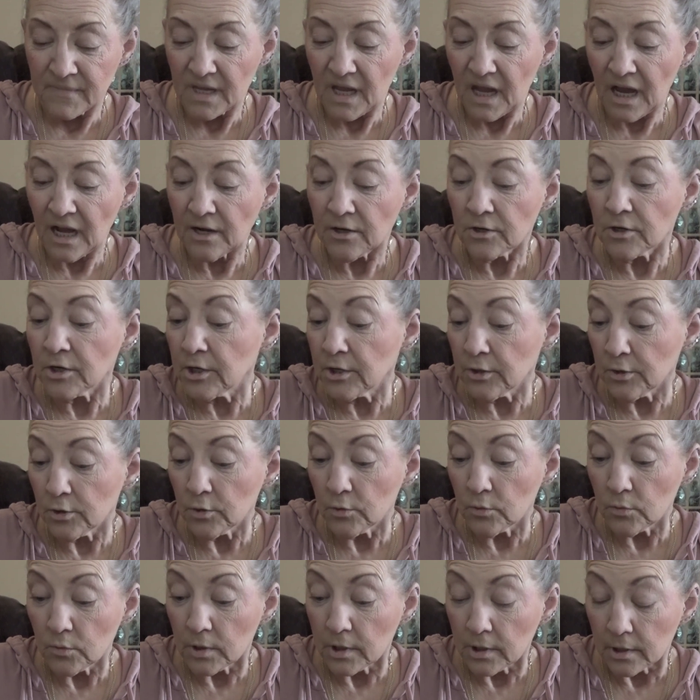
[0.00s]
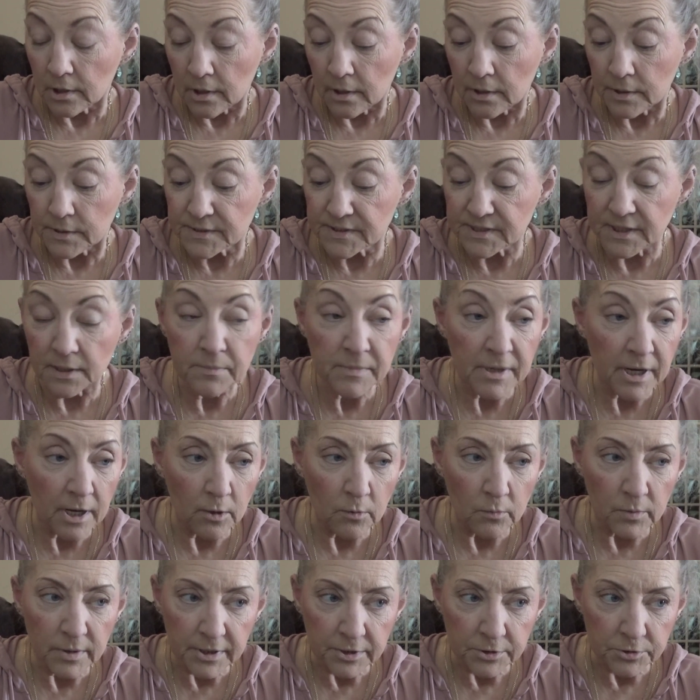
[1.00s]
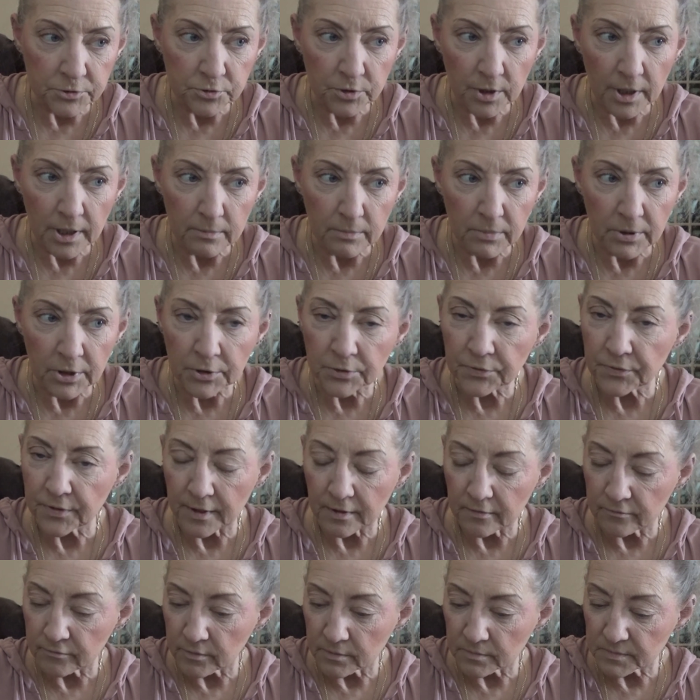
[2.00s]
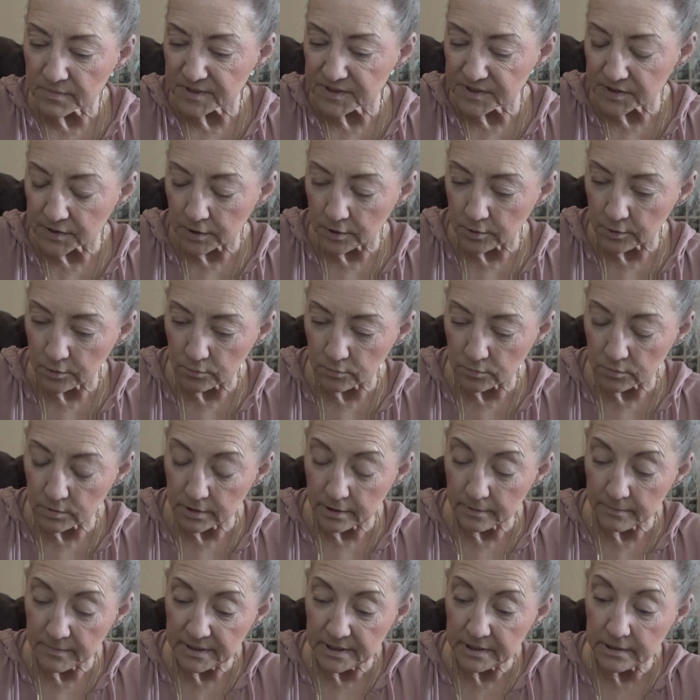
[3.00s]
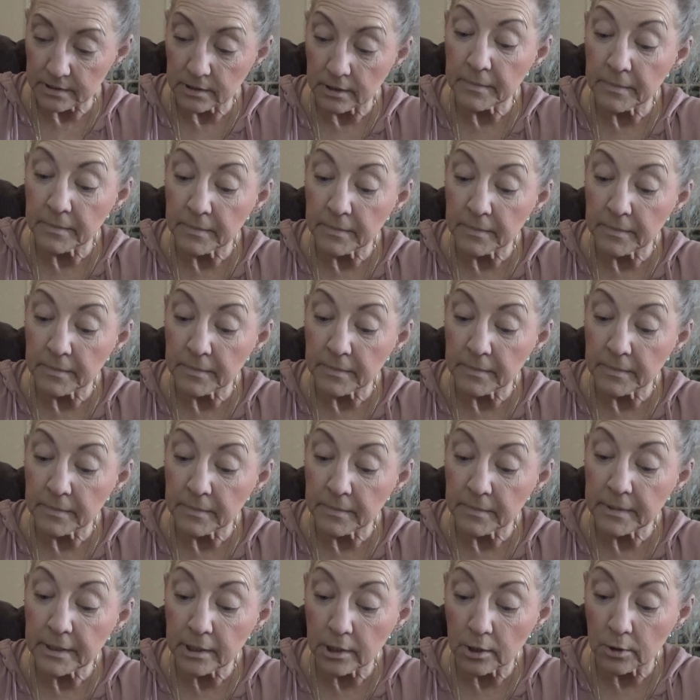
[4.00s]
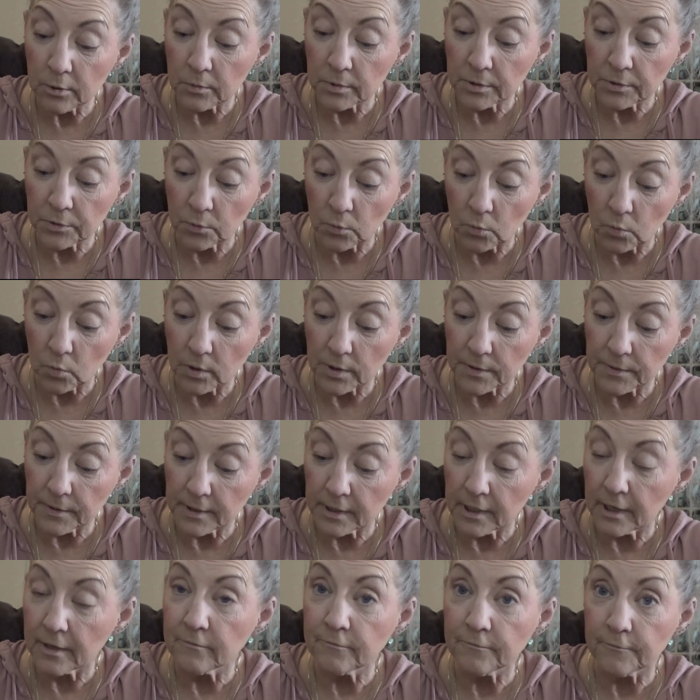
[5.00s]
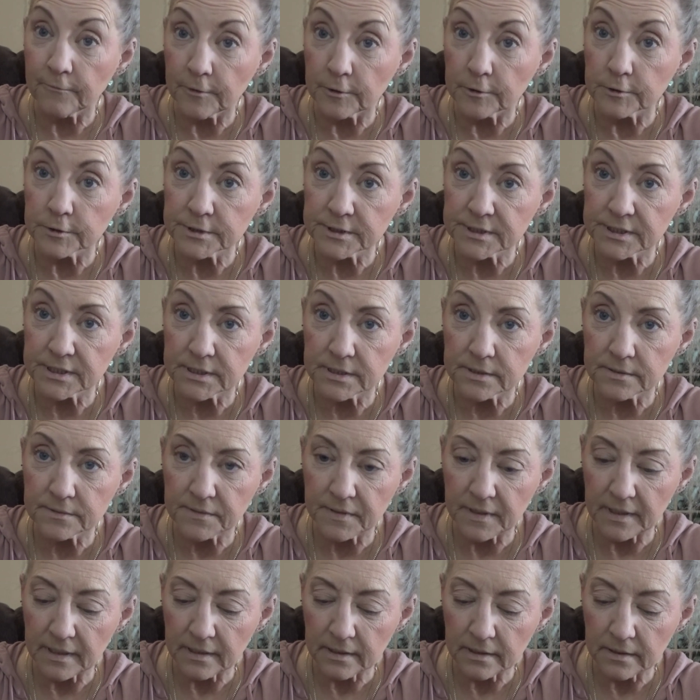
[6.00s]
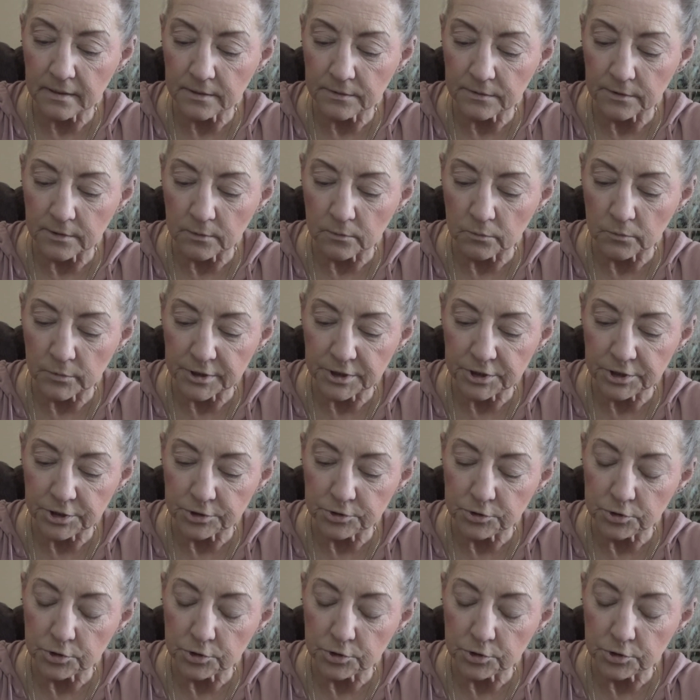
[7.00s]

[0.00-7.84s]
don't know, somehow we could try both of them, so let me go with the one that I first think that we should